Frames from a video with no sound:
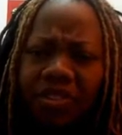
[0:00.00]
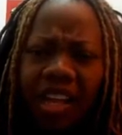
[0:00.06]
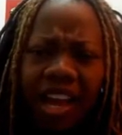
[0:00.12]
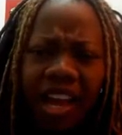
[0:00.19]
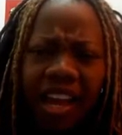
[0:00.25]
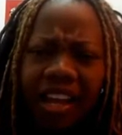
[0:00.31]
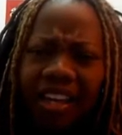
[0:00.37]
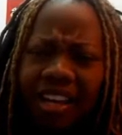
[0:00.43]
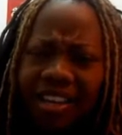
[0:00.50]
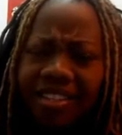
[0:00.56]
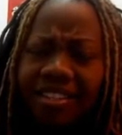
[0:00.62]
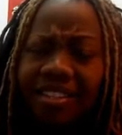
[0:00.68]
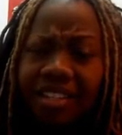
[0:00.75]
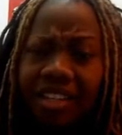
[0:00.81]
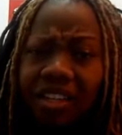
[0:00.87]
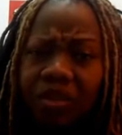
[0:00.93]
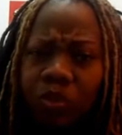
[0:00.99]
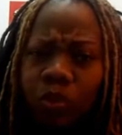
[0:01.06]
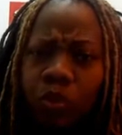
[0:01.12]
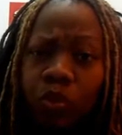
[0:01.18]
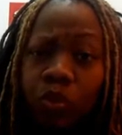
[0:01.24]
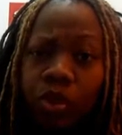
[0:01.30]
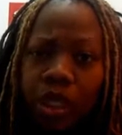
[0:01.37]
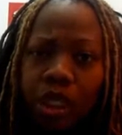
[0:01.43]
I had got sick,
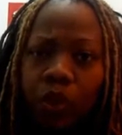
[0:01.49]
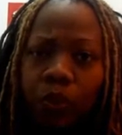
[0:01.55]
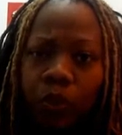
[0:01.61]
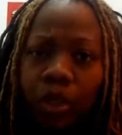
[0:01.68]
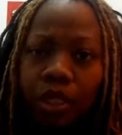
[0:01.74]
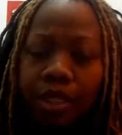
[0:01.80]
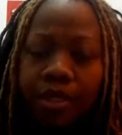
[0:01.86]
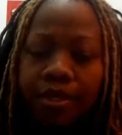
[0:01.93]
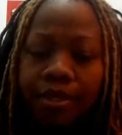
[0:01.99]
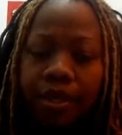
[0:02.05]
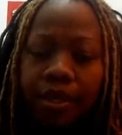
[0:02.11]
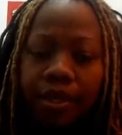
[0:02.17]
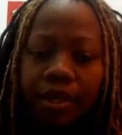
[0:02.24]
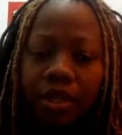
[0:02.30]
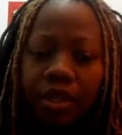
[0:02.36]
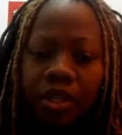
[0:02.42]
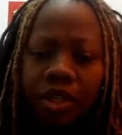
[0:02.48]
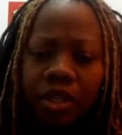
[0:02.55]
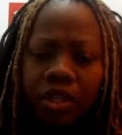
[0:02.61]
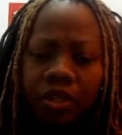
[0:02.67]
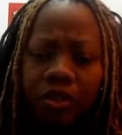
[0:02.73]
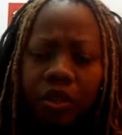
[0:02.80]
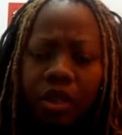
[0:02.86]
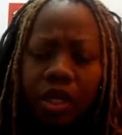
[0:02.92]
really sick, you
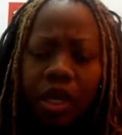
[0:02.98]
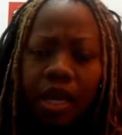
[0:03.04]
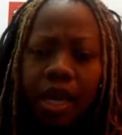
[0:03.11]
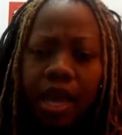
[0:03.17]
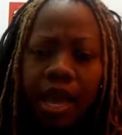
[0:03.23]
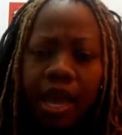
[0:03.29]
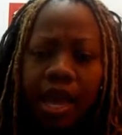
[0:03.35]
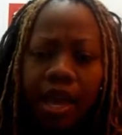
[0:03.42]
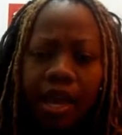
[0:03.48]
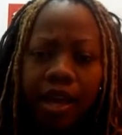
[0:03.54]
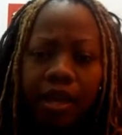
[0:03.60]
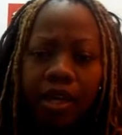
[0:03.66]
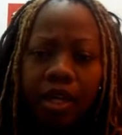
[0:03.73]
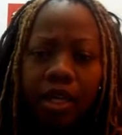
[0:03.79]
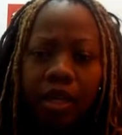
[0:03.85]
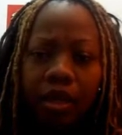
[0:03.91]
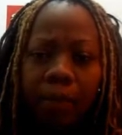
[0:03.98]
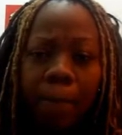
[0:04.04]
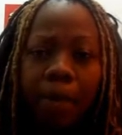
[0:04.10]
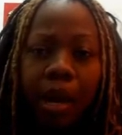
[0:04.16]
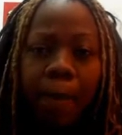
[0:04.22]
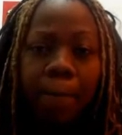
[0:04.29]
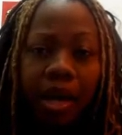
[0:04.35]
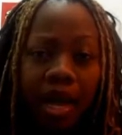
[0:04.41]
know. And
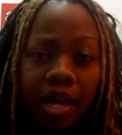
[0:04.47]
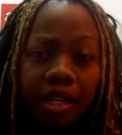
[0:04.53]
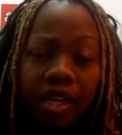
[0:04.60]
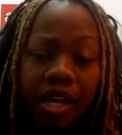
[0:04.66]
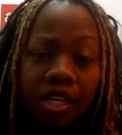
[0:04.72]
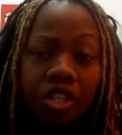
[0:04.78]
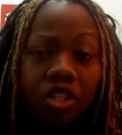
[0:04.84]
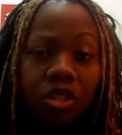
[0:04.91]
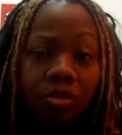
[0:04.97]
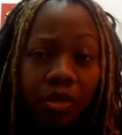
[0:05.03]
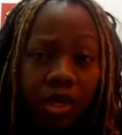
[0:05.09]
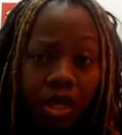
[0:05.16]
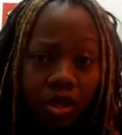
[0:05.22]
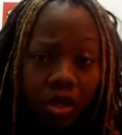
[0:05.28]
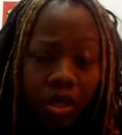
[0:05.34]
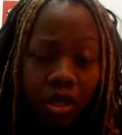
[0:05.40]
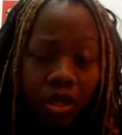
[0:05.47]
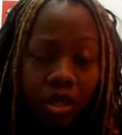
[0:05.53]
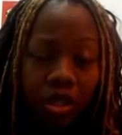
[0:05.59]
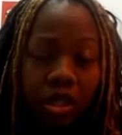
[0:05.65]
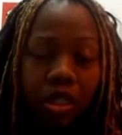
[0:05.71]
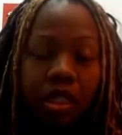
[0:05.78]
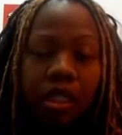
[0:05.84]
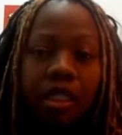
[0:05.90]
my biological mother
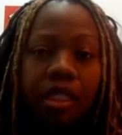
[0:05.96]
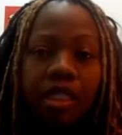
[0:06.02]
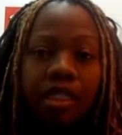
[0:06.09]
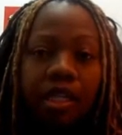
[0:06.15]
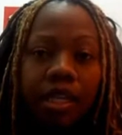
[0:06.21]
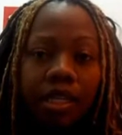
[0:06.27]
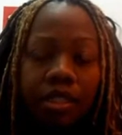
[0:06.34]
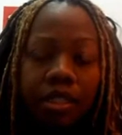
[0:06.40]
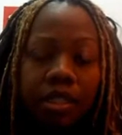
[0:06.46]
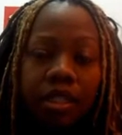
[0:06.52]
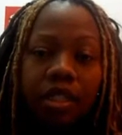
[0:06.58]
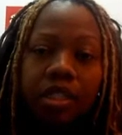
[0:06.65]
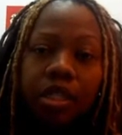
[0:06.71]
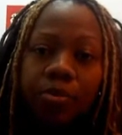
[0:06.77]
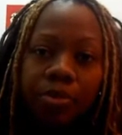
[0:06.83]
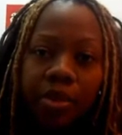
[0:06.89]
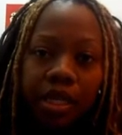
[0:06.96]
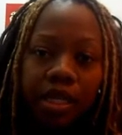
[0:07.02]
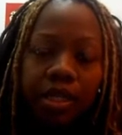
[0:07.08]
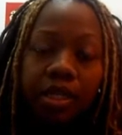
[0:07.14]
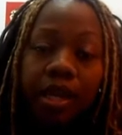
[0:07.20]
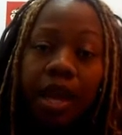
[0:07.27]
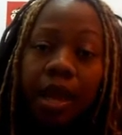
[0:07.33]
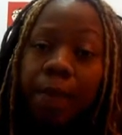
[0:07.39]
is an
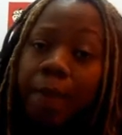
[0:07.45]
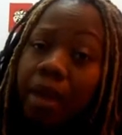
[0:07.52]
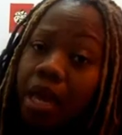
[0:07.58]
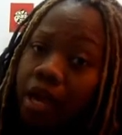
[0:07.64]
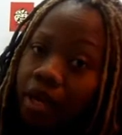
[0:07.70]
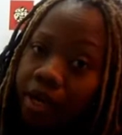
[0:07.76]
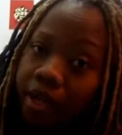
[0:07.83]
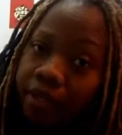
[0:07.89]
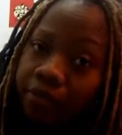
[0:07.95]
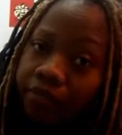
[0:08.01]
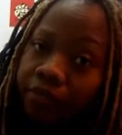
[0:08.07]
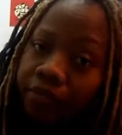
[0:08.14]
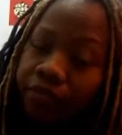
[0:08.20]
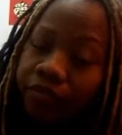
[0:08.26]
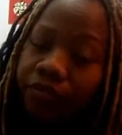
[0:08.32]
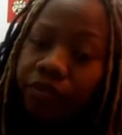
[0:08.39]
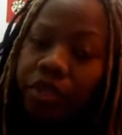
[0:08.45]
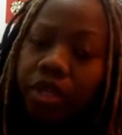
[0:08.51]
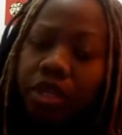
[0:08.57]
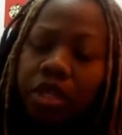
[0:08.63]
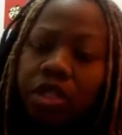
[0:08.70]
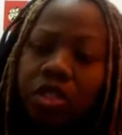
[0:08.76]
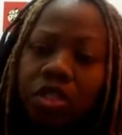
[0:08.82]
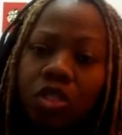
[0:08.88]
insulin-dependent diabetic.
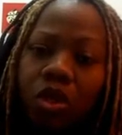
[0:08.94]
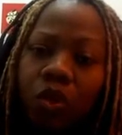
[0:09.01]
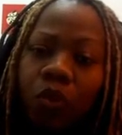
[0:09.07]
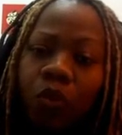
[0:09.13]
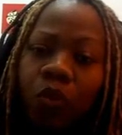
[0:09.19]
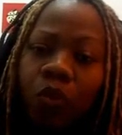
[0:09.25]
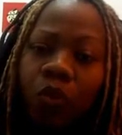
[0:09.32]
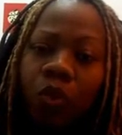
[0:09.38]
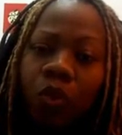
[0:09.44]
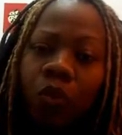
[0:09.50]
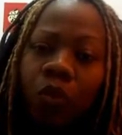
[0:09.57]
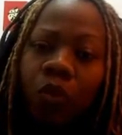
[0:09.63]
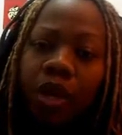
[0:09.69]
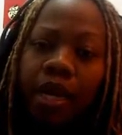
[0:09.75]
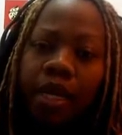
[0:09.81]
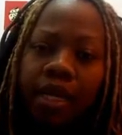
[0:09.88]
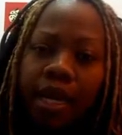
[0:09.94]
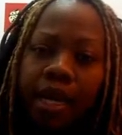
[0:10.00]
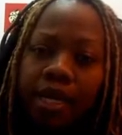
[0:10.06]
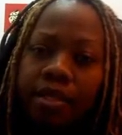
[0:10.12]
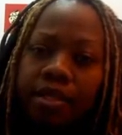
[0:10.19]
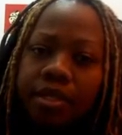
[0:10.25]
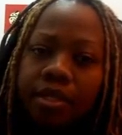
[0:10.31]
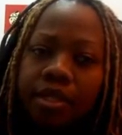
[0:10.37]
So when I
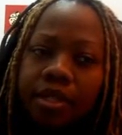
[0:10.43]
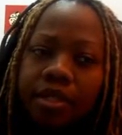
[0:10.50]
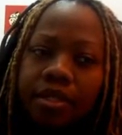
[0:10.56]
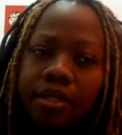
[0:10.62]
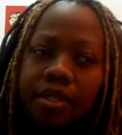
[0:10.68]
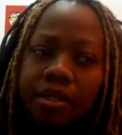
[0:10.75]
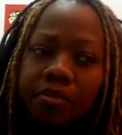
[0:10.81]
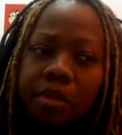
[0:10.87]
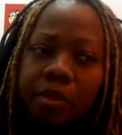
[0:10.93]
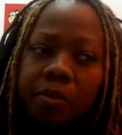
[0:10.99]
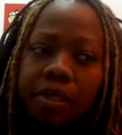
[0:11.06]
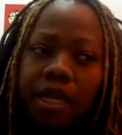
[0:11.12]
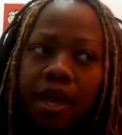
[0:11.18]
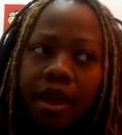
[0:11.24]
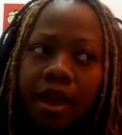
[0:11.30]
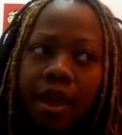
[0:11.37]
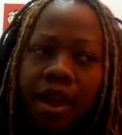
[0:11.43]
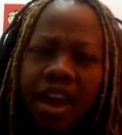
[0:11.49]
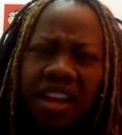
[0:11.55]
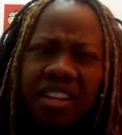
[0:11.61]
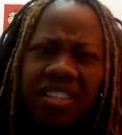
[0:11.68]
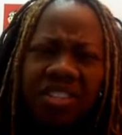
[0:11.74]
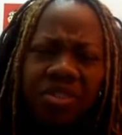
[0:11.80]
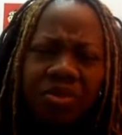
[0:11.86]
got sick, the symptoms I
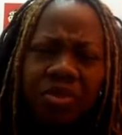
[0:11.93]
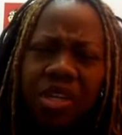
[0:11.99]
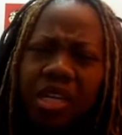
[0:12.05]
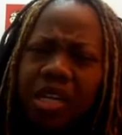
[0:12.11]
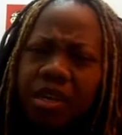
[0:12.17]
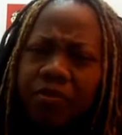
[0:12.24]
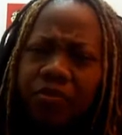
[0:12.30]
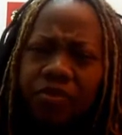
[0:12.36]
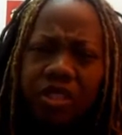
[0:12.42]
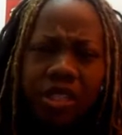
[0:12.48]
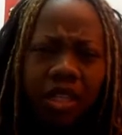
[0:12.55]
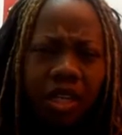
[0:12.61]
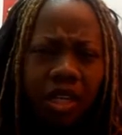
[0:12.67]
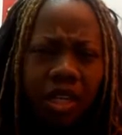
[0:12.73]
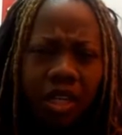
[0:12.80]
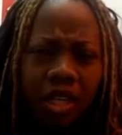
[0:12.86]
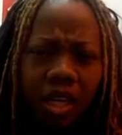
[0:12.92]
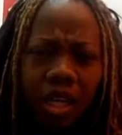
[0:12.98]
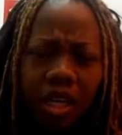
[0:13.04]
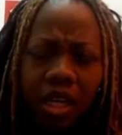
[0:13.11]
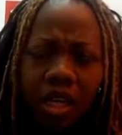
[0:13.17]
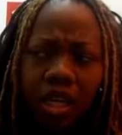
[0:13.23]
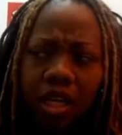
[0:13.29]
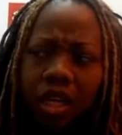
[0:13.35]
had, extreme fatigue,